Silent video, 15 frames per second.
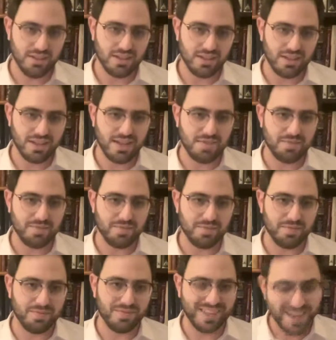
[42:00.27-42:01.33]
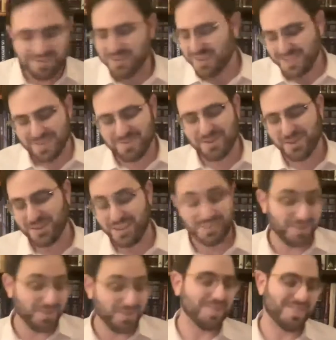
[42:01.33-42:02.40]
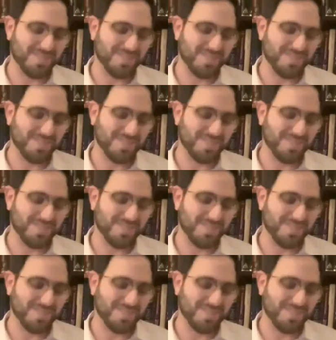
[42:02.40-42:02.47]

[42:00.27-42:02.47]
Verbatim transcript: Um, I found that really, I still do